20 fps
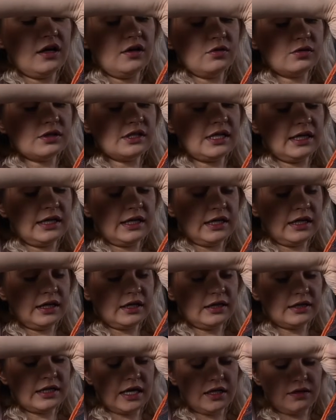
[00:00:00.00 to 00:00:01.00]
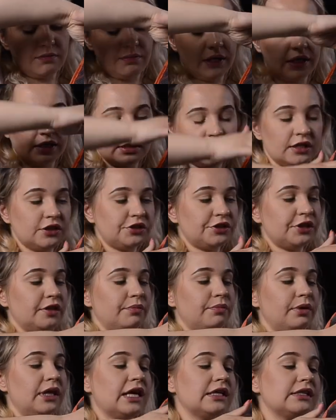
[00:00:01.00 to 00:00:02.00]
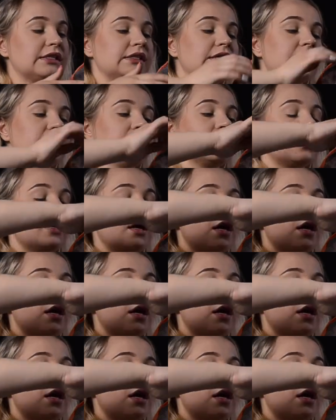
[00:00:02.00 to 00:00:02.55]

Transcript: looks like a net, but it's actually plastic.